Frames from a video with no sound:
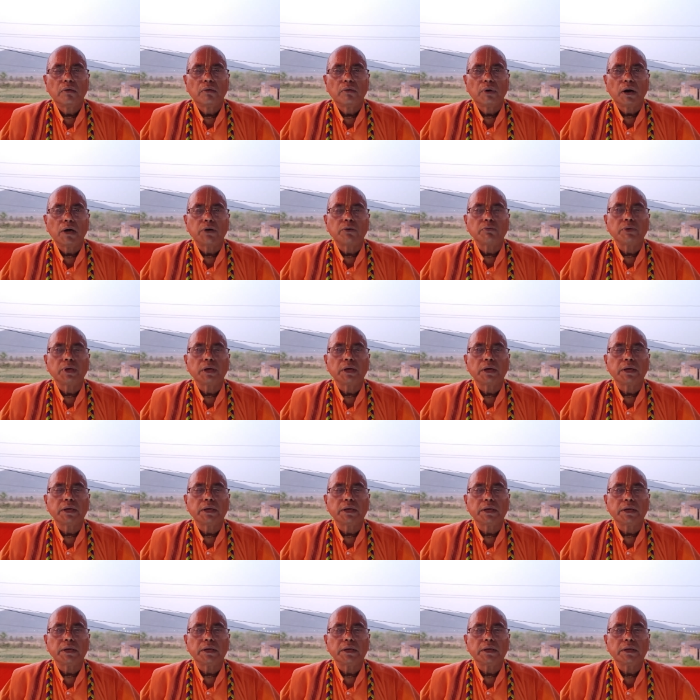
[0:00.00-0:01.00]
What we are
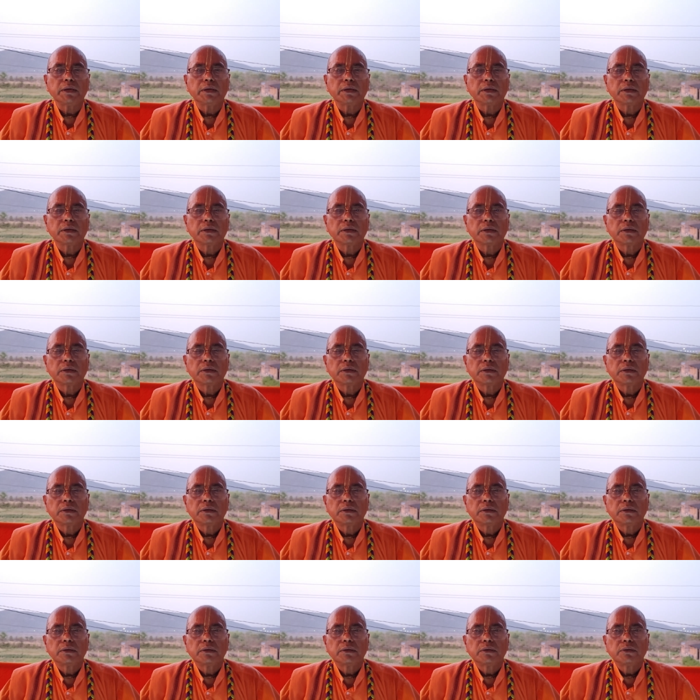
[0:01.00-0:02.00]
hearing?
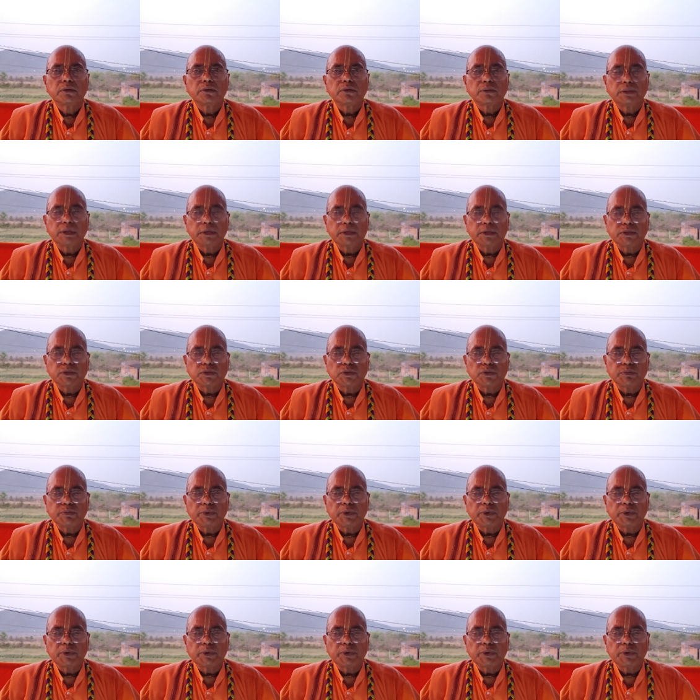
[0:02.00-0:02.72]
So these two